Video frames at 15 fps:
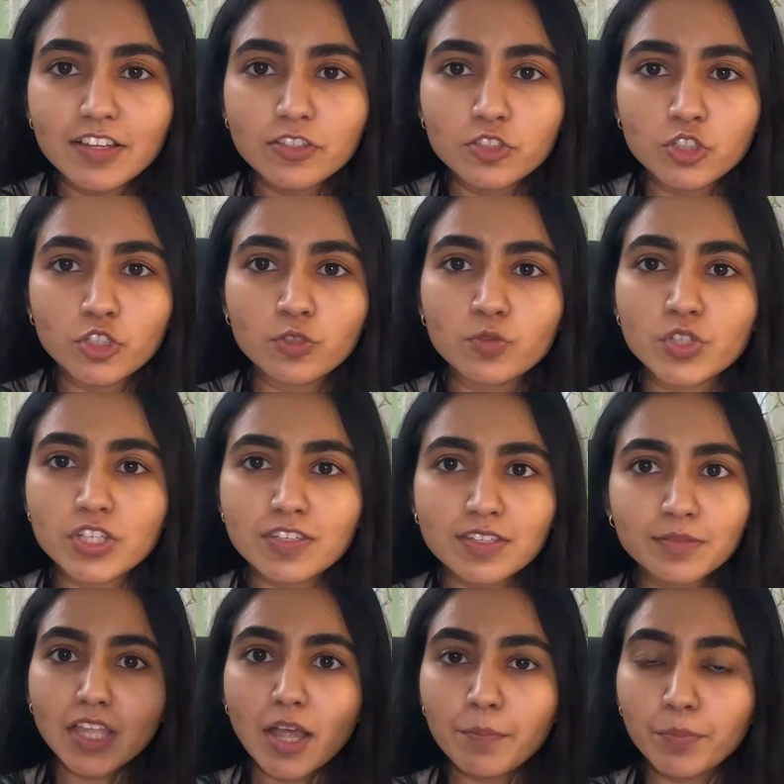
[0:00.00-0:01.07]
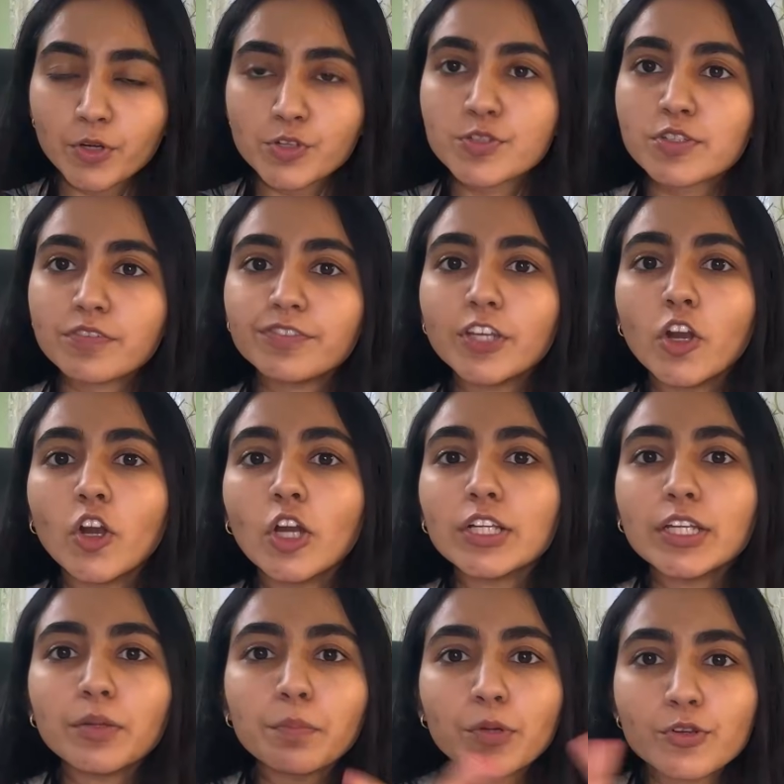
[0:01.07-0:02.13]
to just a burst of yarn
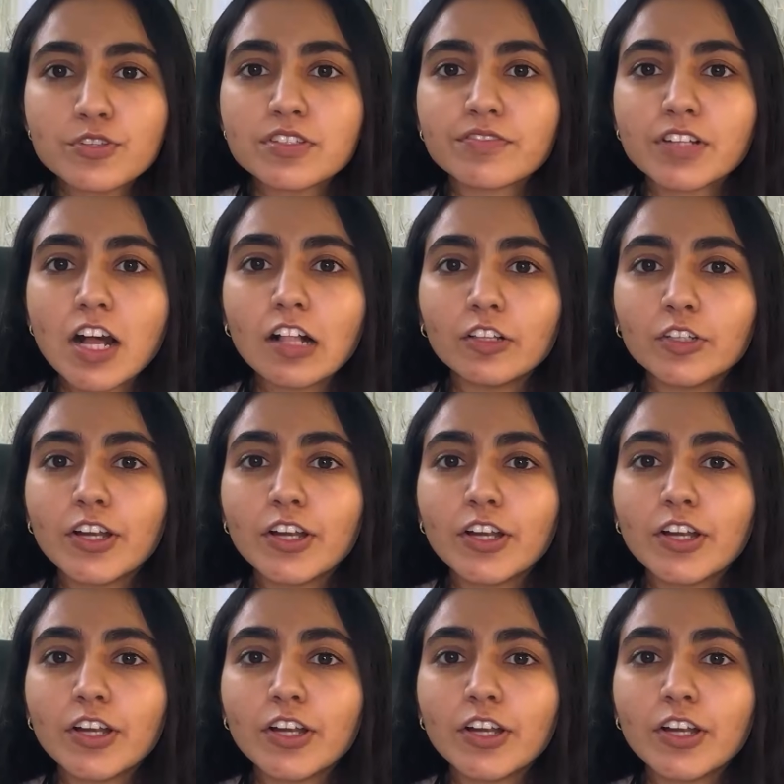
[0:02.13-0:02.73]
and a burst of color.